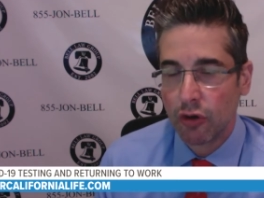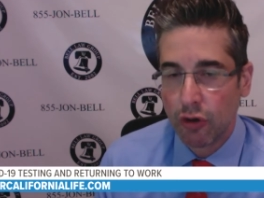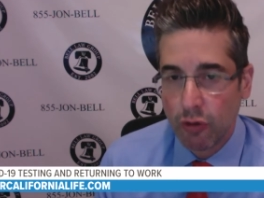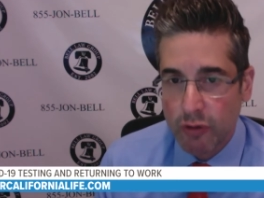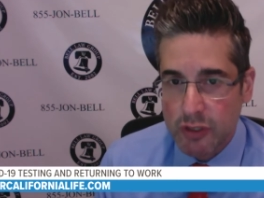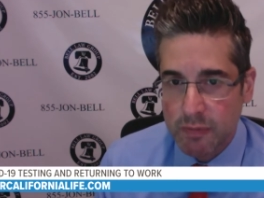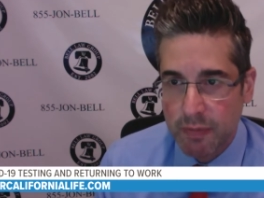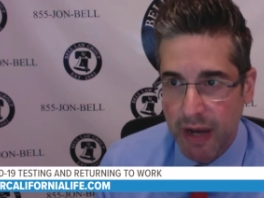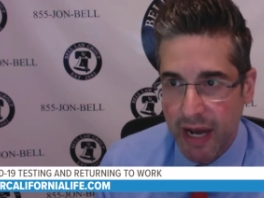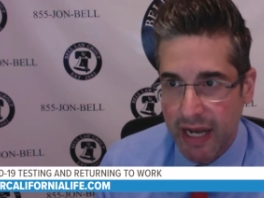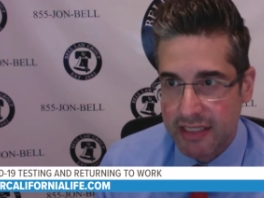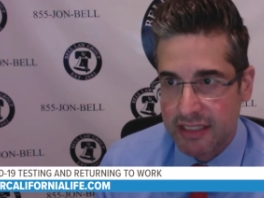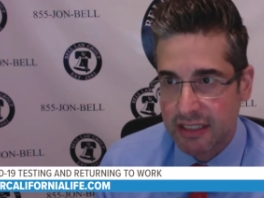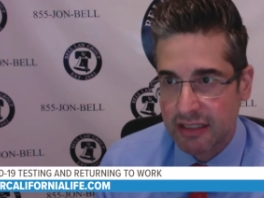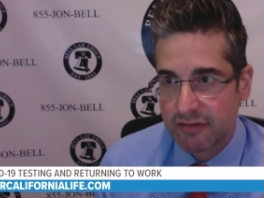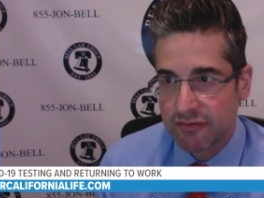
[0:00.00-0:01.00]
who is
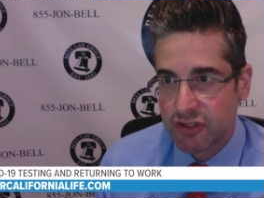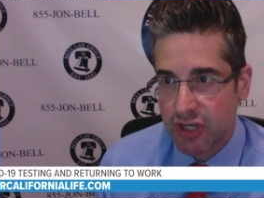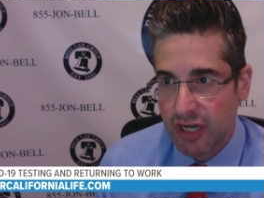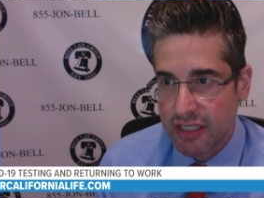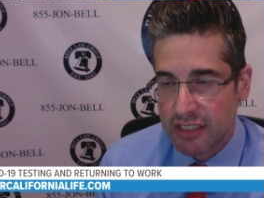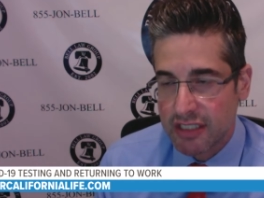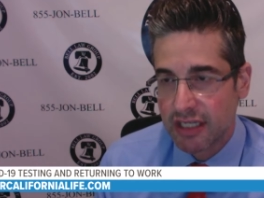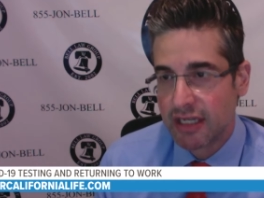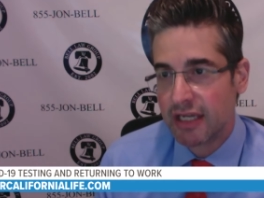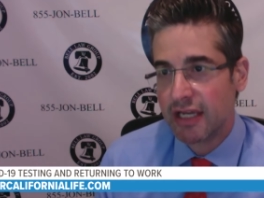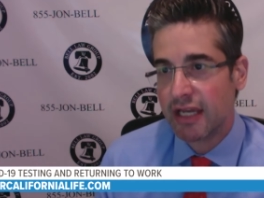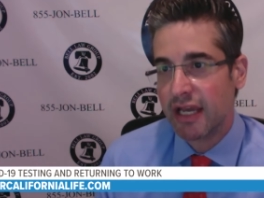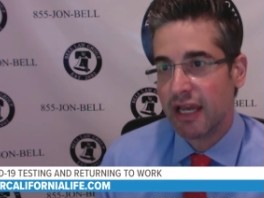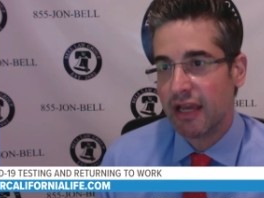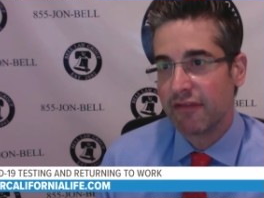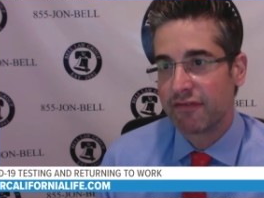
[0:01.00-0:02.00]
positive, just
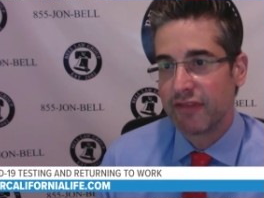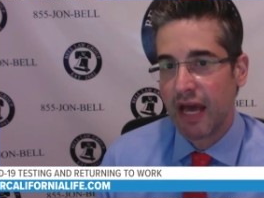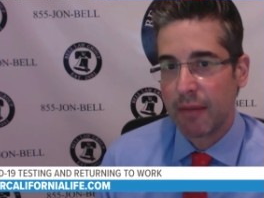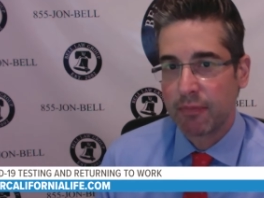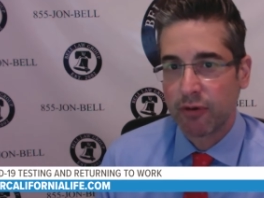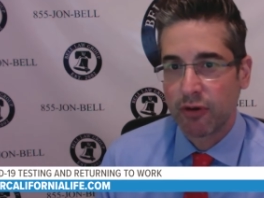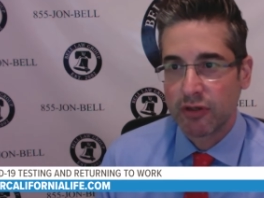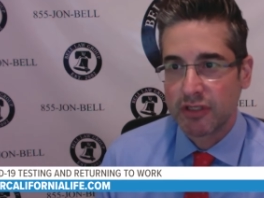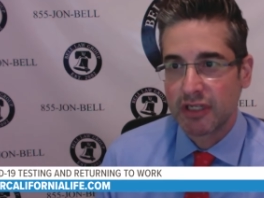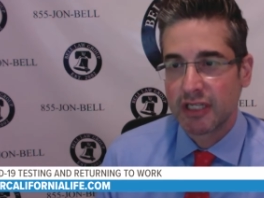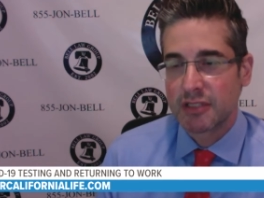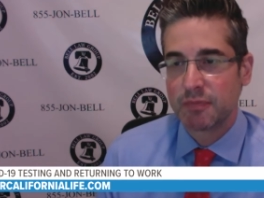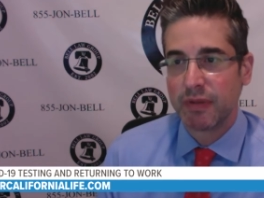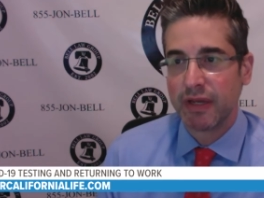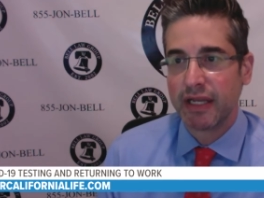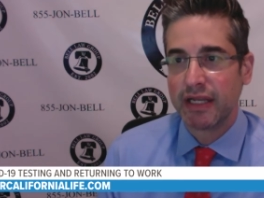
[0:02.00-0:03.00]
if that person
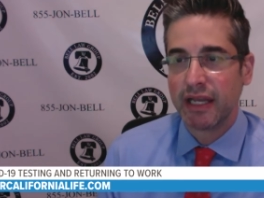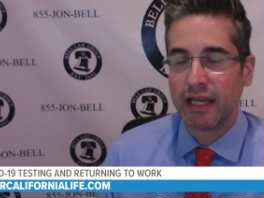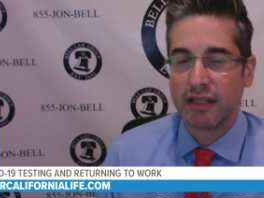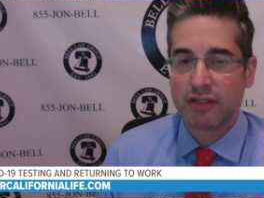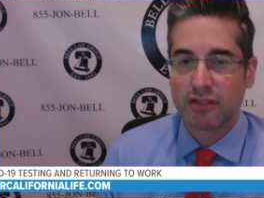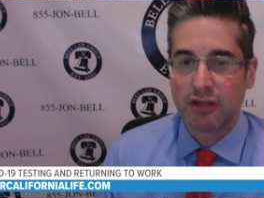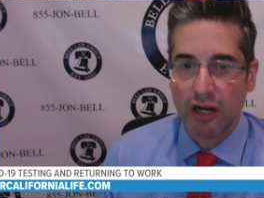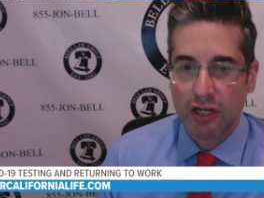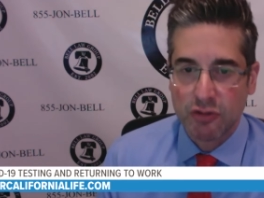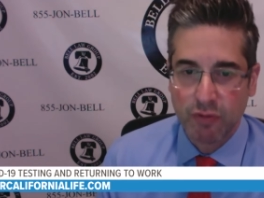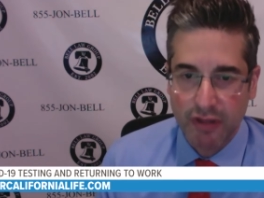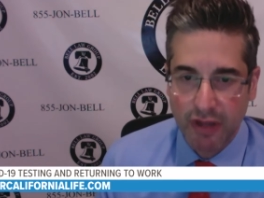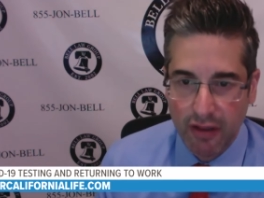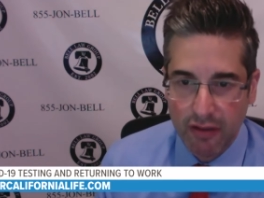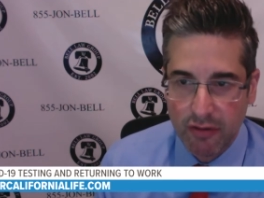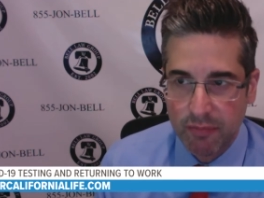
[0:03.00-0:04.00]
has been in touch
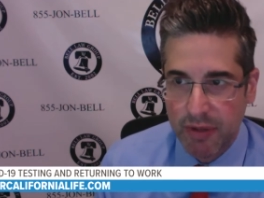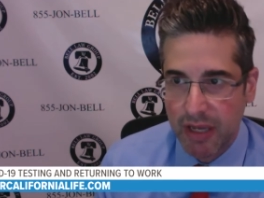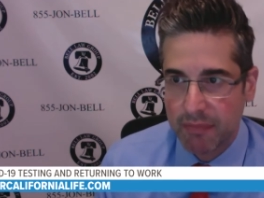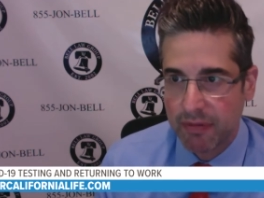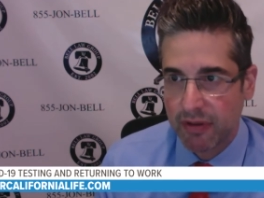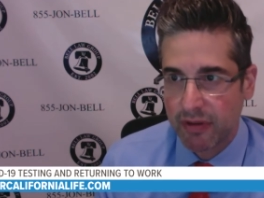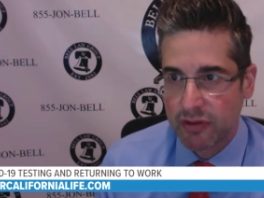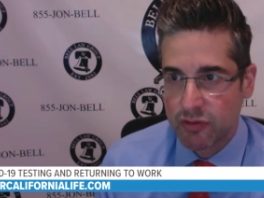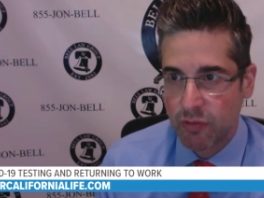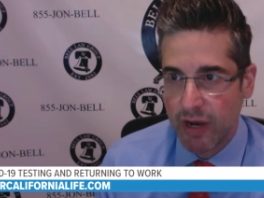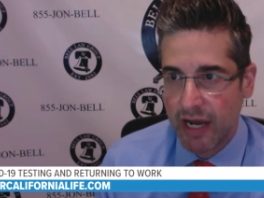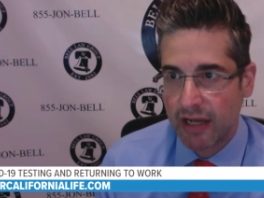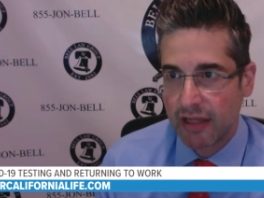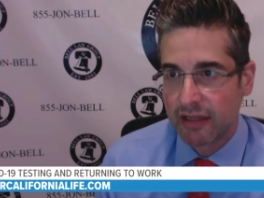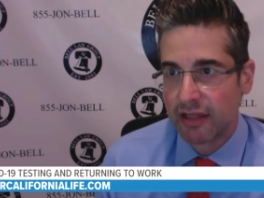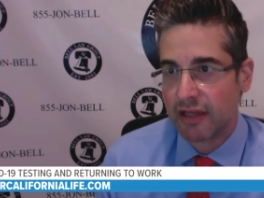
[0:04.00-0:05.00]
with other people as
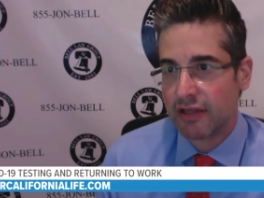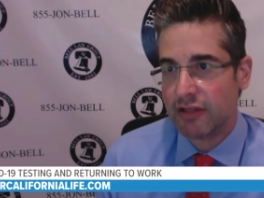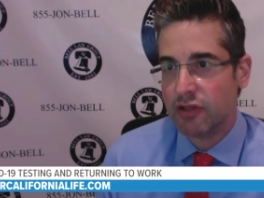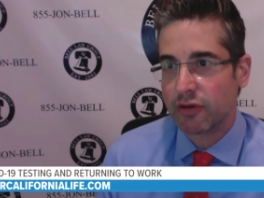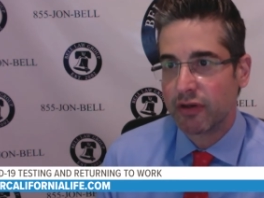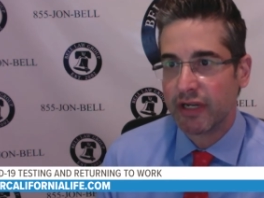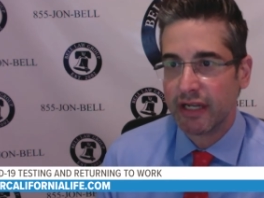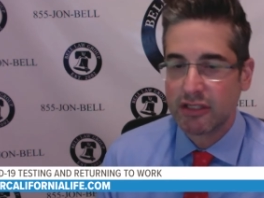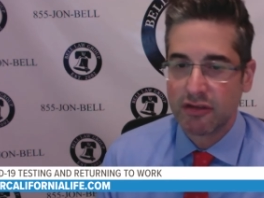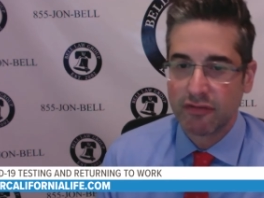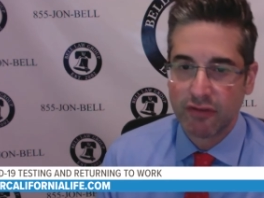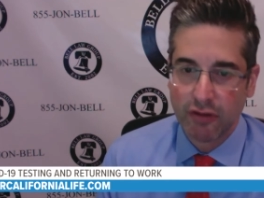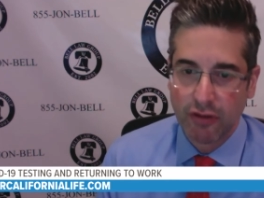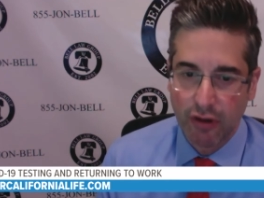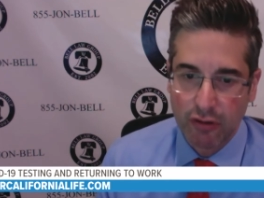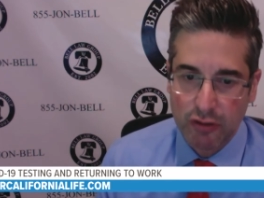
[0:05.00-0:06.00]
well, you could
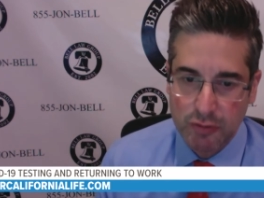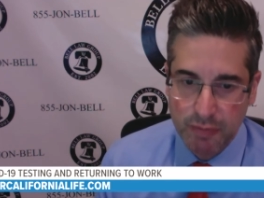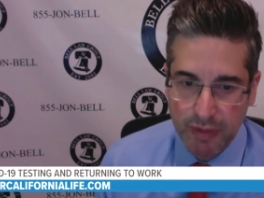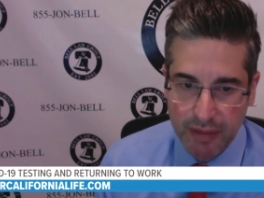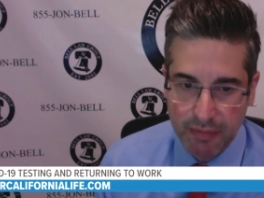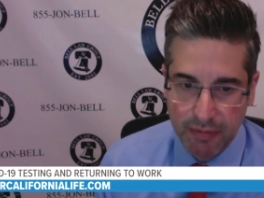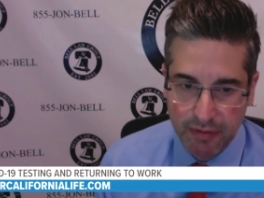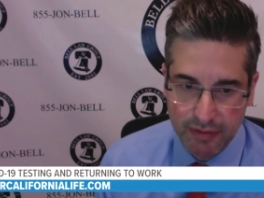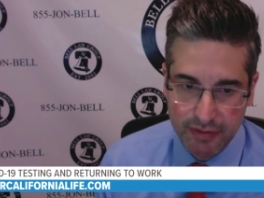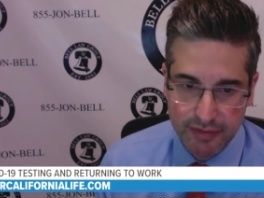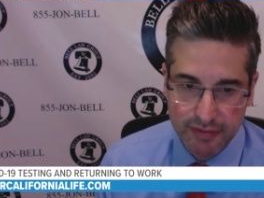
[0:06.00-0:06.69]
interview those people.